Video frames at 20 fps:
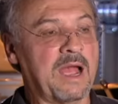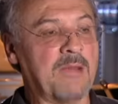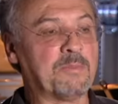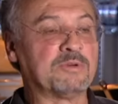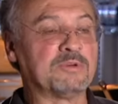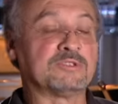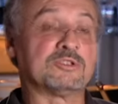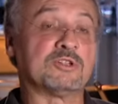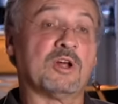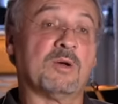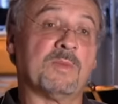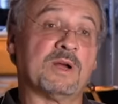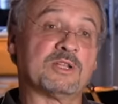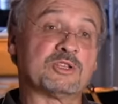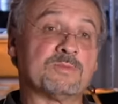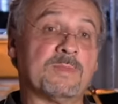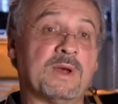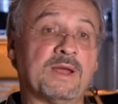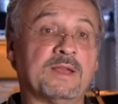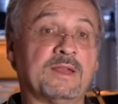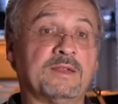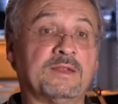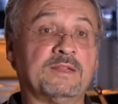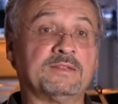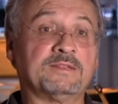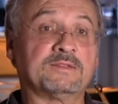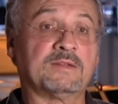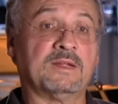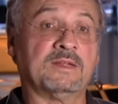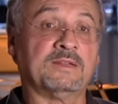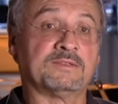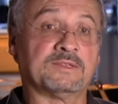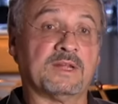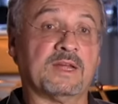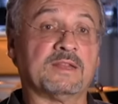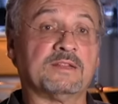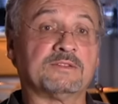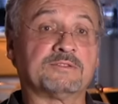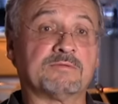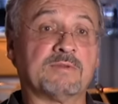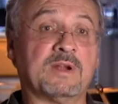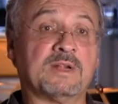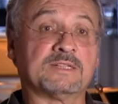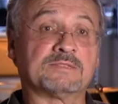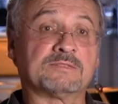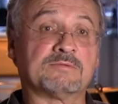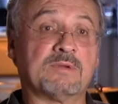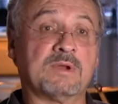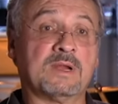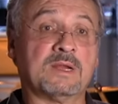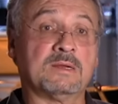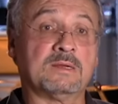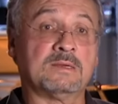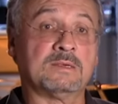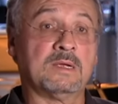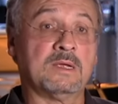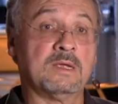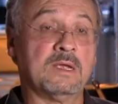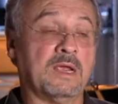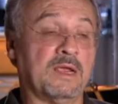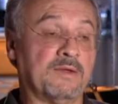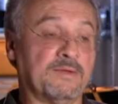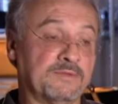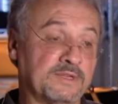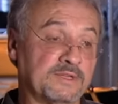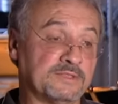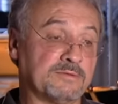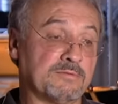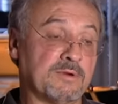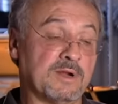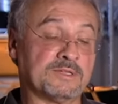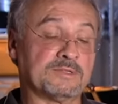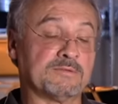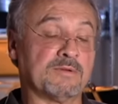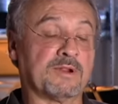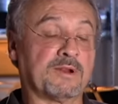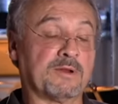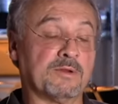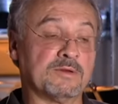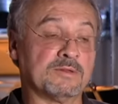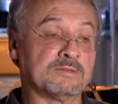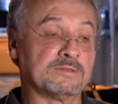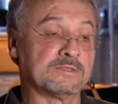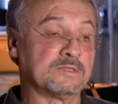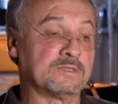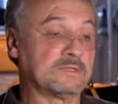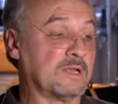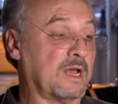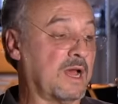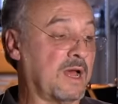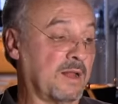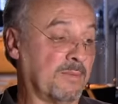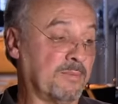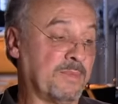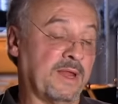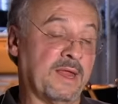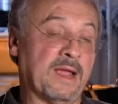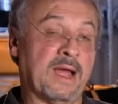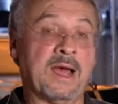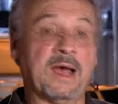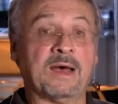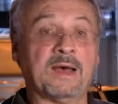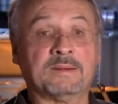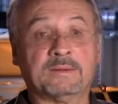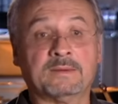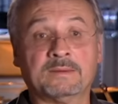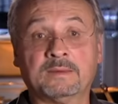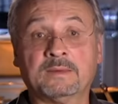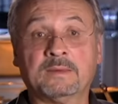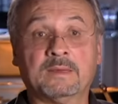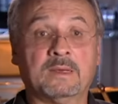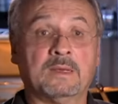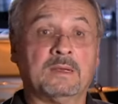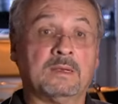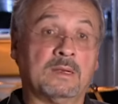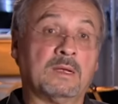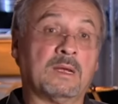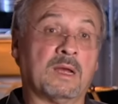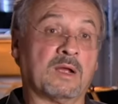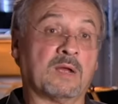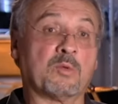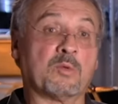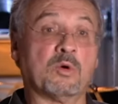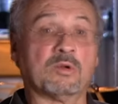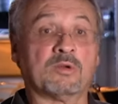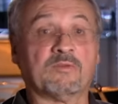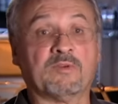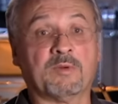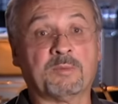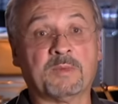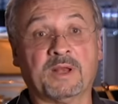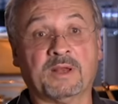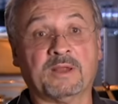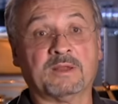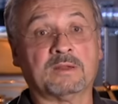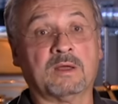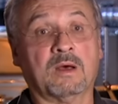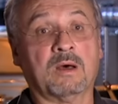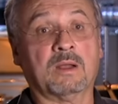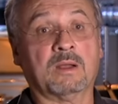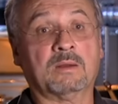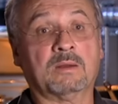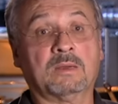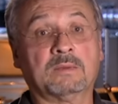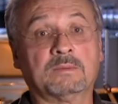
I put so much money inside this restaurant. If this restaurant closes, I'll be at $250,000.